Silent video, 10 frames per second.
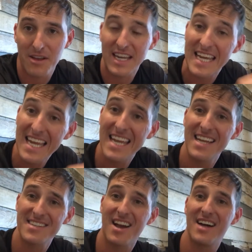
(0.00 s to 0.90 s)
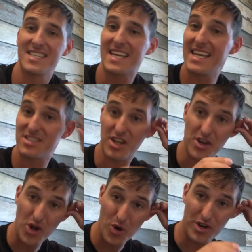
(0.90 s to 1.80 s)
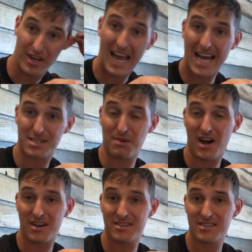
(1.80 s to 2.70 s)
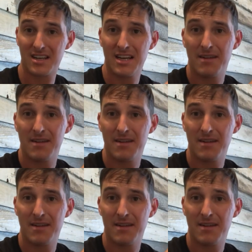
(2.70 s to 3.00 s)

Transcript: The key is, guys, the key is to know your cash buyers.